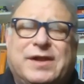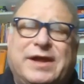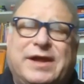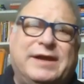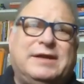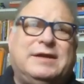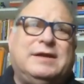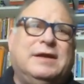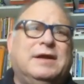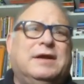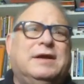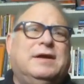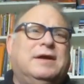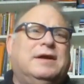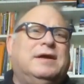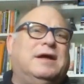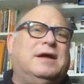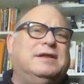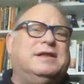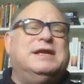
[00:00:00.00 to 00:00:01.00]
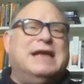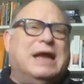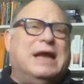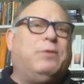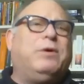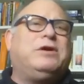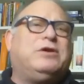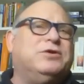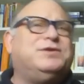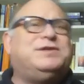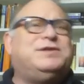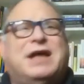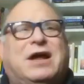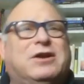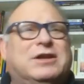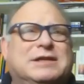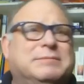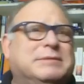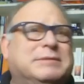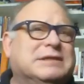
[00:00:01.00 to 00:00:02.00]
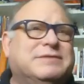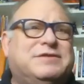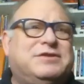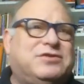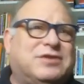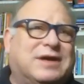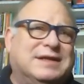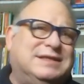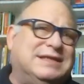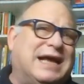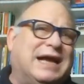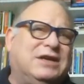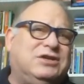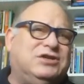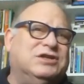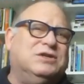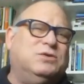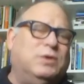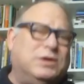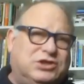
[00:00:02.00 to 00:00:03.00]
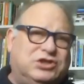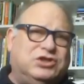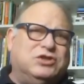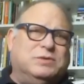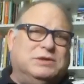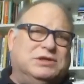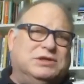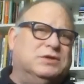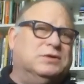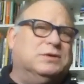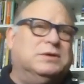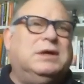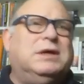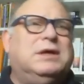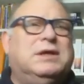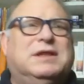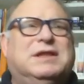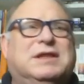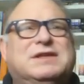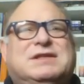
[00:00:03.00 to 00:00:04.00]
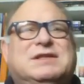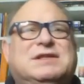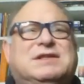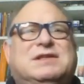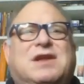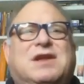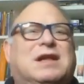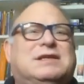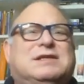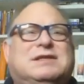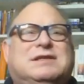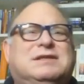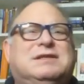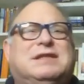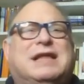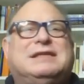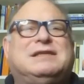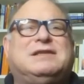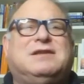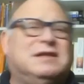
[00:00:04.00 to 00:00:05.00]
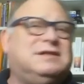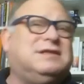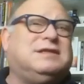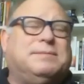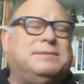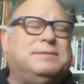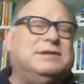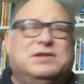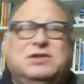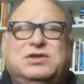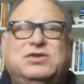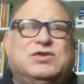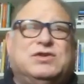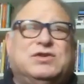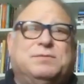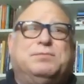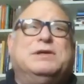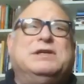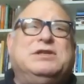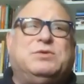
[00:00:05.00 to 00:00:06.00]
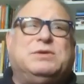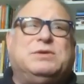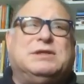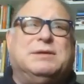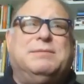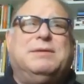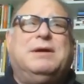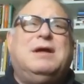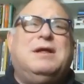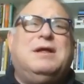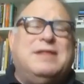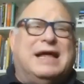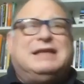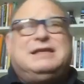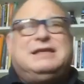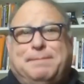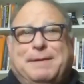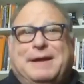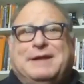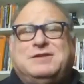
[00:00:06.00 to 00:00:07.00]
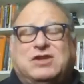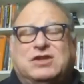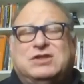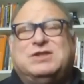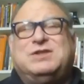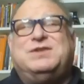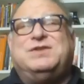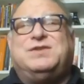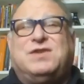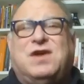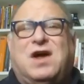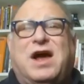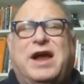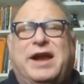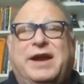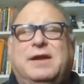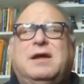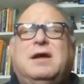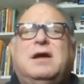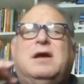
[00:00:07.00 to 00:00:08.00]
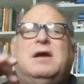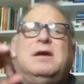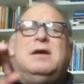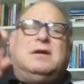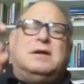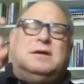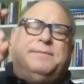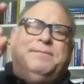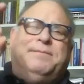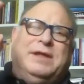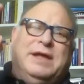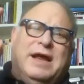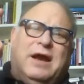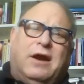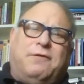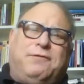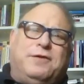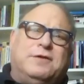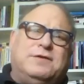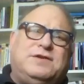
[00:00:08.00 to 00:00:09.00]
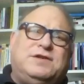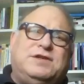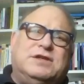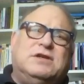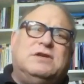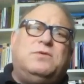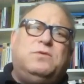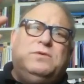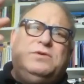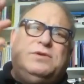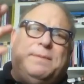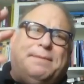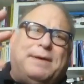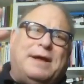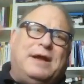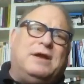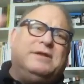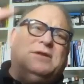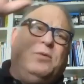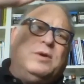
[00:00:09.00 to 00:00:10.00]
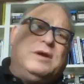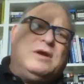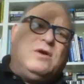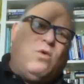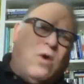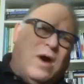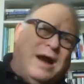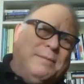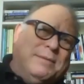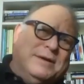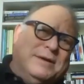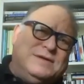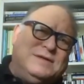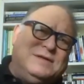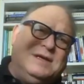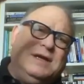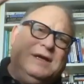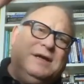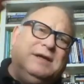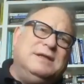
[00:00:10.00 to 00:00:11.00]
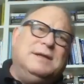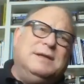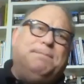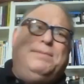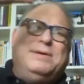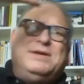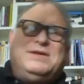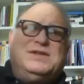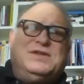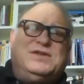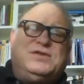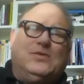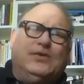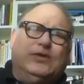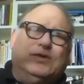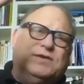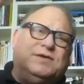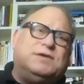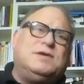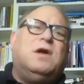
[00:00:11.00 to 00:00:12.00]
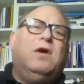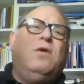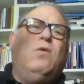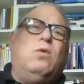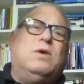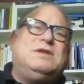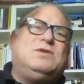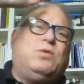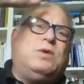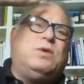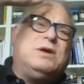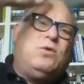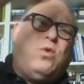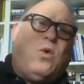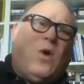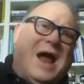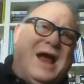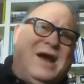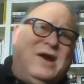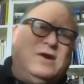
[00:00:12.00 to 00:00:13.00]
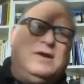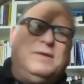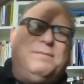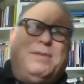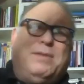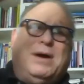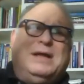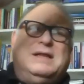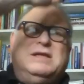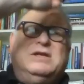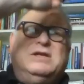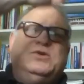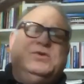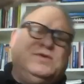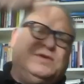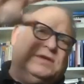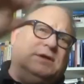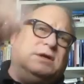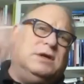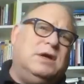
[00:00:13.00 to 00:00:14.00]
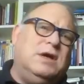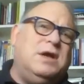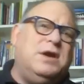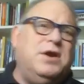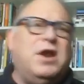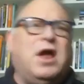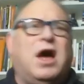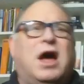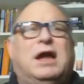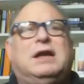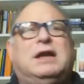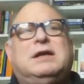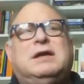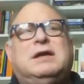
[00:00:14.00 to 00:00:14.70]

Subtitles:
like the network goes down in the middle of a transaction. What should we do? That's not something the user brings with them. That depends on the design. The error flows here depend on the requirements, the business rules, what's required by the user, not